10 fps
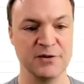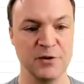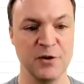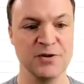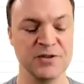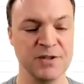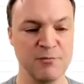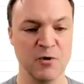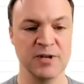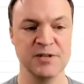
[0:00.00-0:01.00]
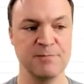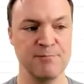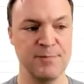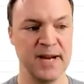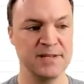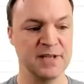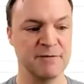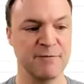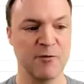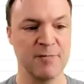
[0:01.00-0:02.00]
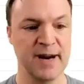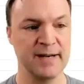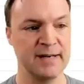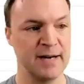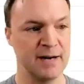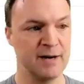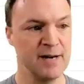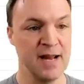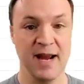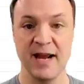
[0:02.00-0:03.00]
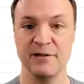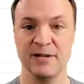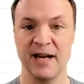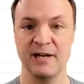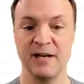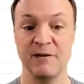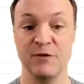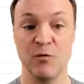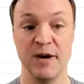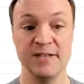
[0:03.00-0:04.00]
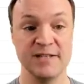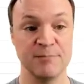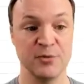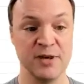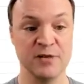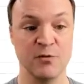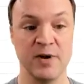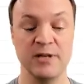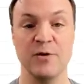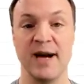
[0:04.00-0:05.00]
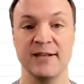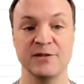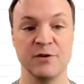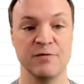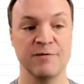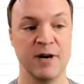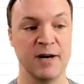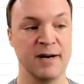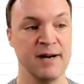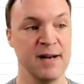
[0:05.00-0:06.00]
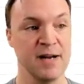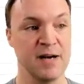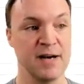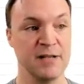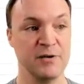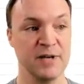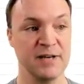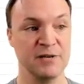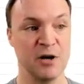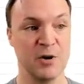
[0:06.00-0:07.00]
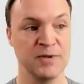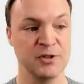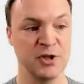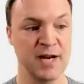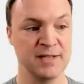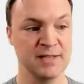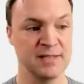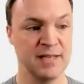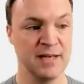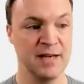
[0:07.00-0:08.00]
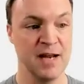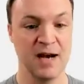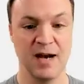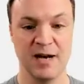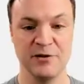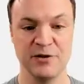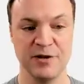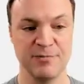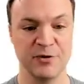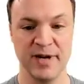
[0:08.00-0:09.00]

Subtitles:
So those are some more just basic formatting here, and if you wanted to print what you had so far, you can always check to see under the